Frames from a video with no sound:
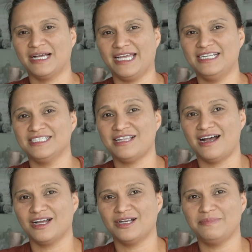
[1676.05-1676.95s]
Again, it's
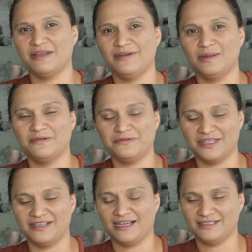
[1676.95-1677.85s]
not gonna be available for
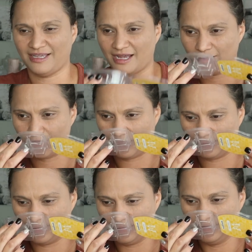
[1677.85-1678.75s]
the next catalog.